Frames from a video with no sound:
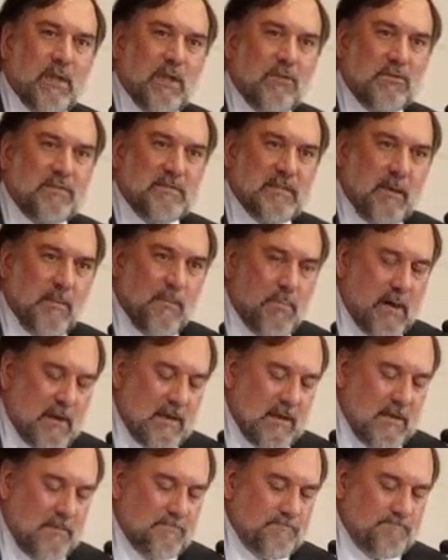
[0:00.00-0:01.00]
or somebody.
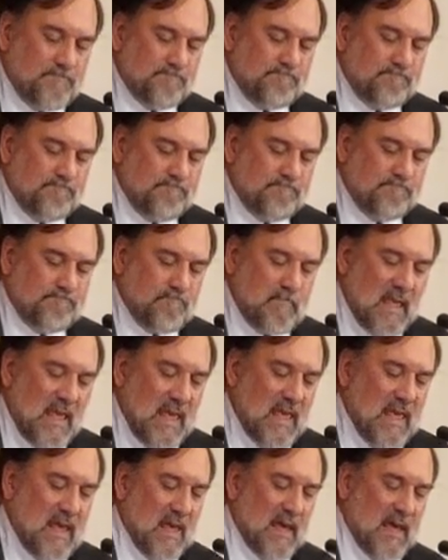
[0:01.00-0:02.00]

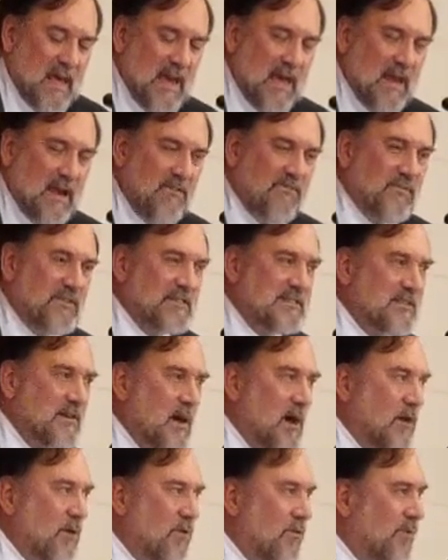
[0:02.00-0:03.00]
And if it's
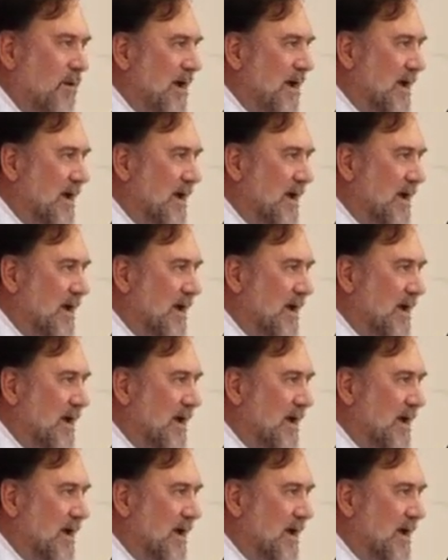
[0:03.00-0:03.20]
not